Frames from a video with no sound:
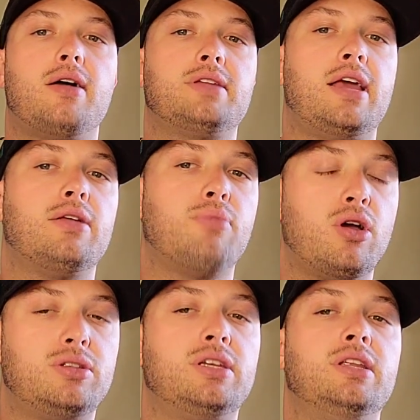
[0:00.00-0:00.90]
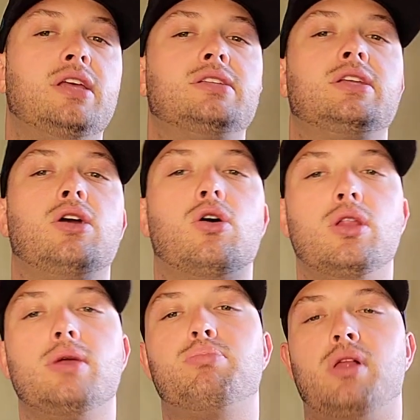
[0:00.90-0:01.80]
Taylor Moton is the
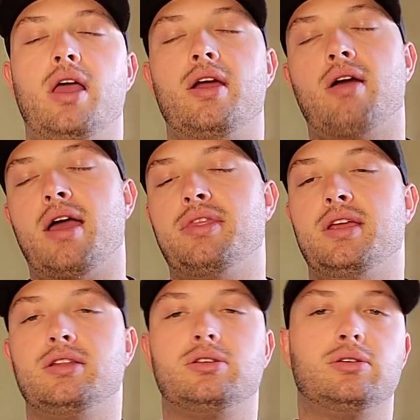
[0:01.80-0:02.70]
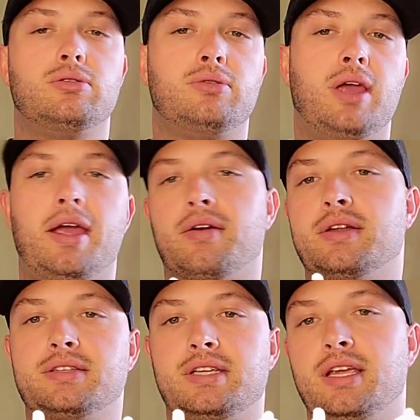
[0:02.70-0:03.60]
only player, I think, to
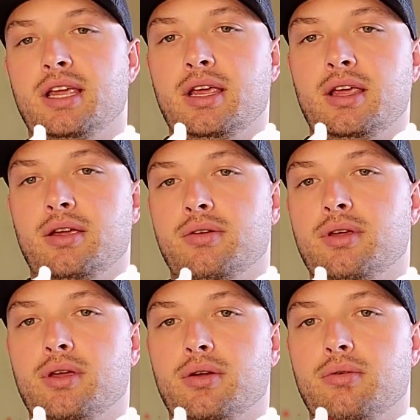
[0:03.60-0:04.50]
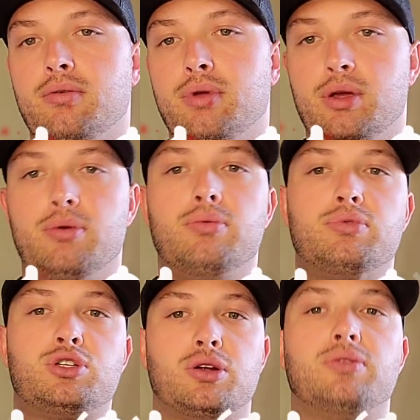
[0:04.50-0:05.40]
guarantee you
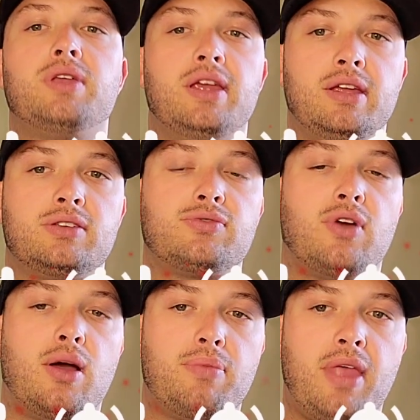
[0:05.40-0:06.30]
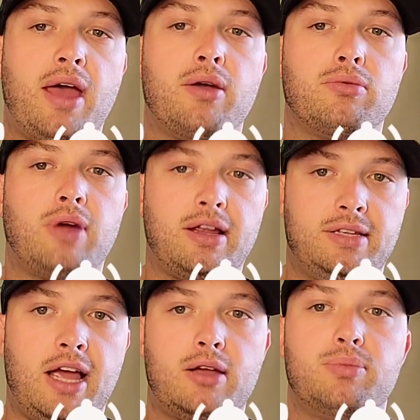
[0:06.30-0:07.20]
sure things from the right
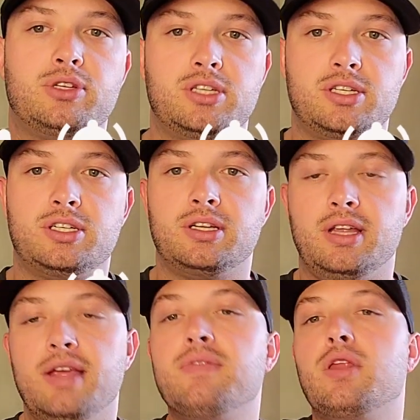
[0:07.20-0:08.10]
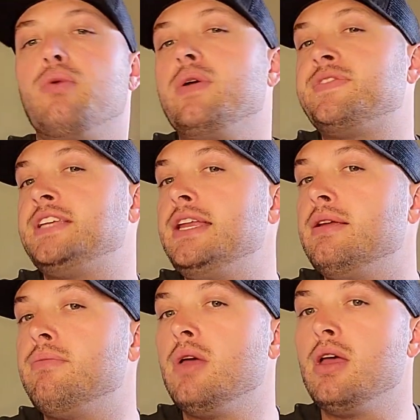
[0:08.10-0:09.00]
tackle position. Even though we've seen
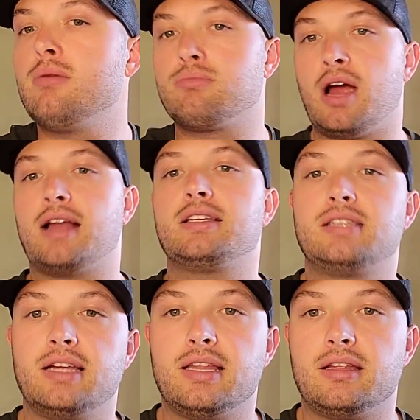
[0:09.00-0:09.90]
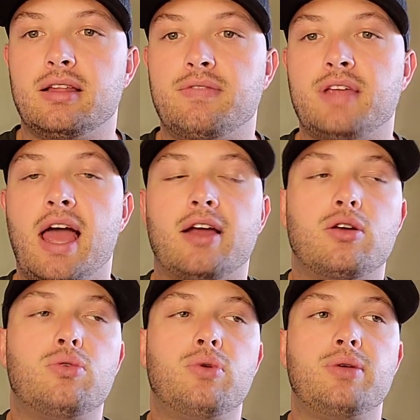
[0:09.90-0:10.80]
him practicing at the left
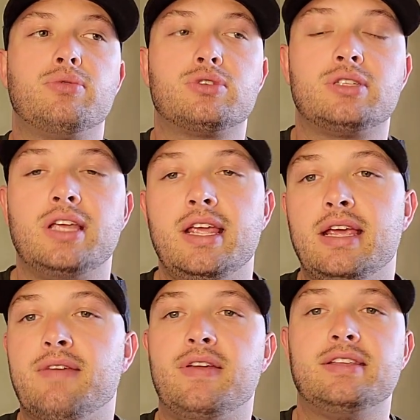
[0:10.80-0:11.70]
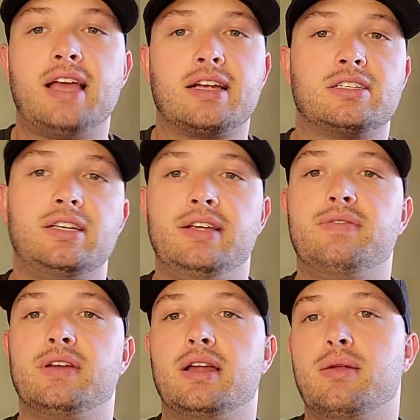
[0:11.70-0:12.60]
tackle, we will see if he's actually
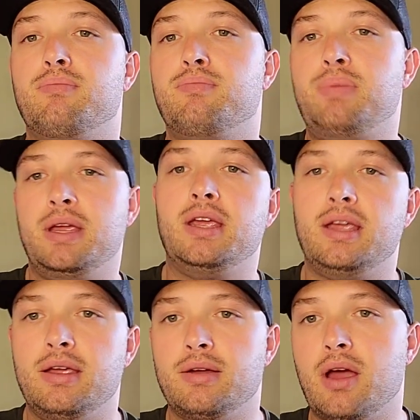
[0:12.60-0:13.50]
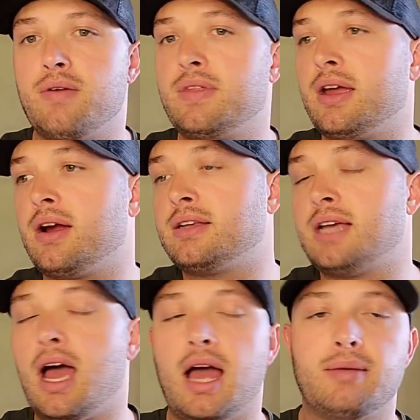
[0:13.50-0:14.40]
even going to be over there at
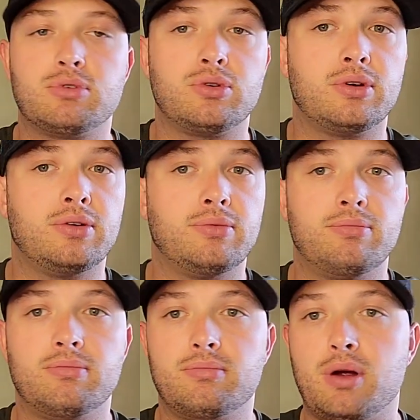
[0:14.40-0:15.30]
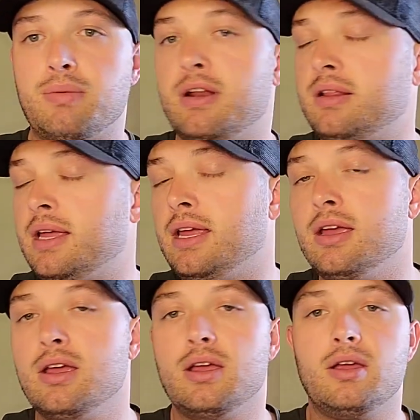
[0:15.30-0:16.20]
times or
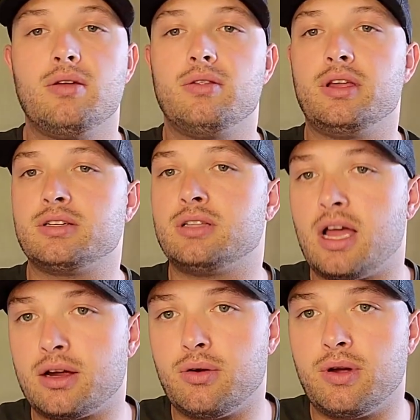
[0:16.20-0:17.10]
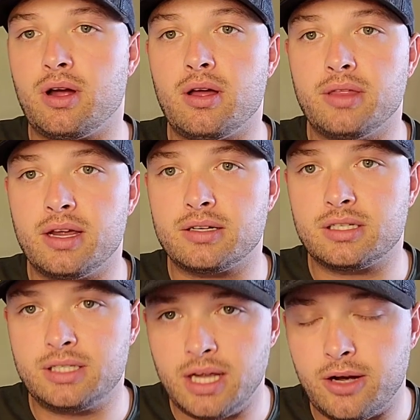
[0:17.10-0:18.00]
permanently. There's a lot going on there
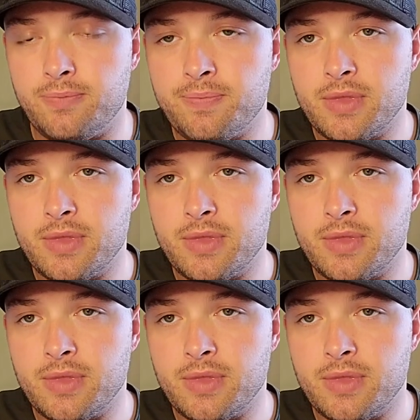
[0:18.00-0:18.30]
still.